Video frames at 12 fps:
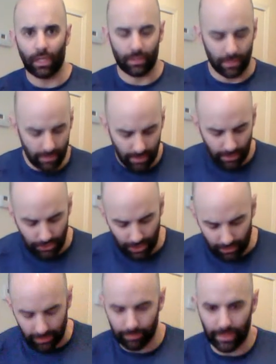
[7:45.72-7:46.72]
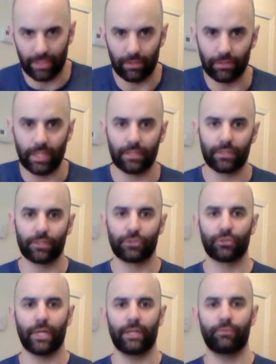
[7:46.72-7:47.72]
This is the chair that Baylor likes to
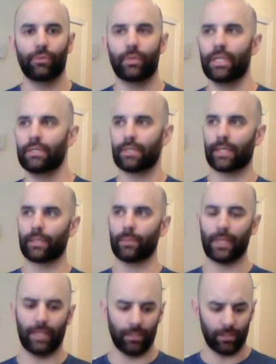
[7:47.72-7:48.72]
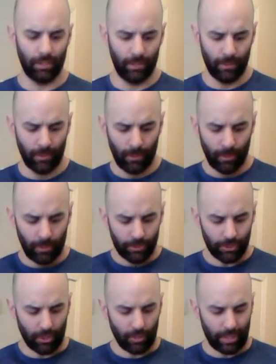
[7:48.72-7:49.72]
shred for us. Thank you, Baylor.
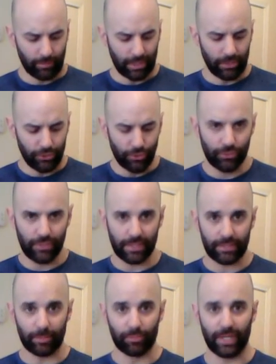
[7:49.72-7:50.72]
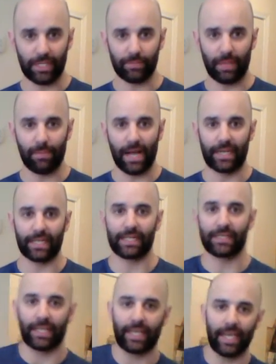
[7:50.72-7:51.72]
So I'm going to use this to brace my body
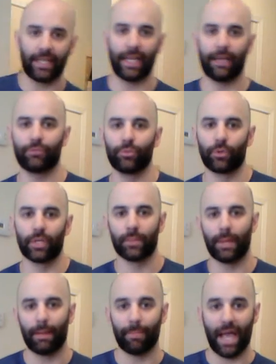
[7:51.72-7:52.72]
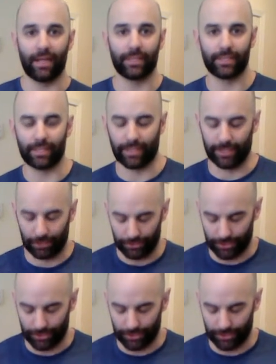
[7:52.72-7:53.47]
because I can't have you worrying about balancing here.